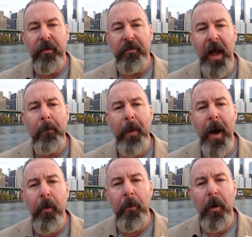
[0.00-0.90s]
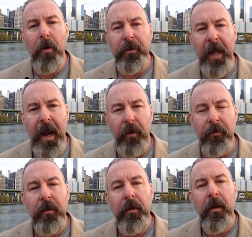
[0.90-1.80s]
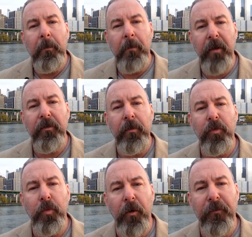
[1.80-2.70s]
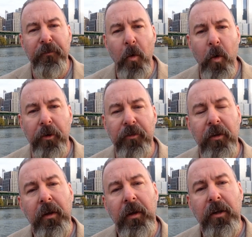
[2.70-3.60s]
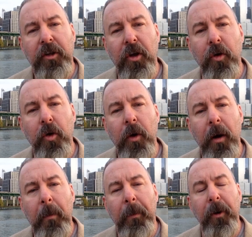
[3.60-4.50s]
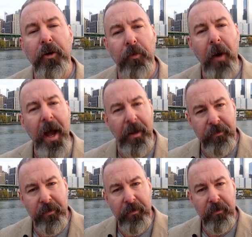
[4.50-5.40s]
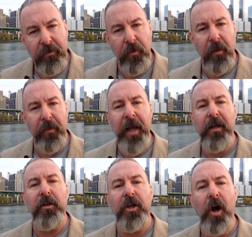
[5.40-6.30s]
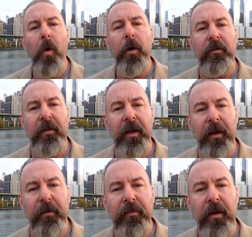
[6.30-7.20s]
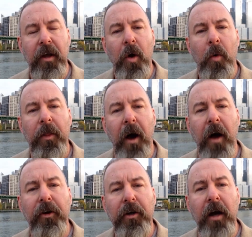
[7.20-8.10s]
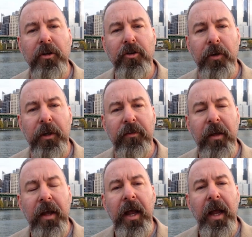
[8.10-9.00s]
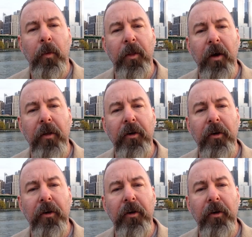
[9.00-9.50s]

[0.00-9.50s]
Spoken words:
As that power broke down, Muslims were forced to progress so that they could coexist with other countries, with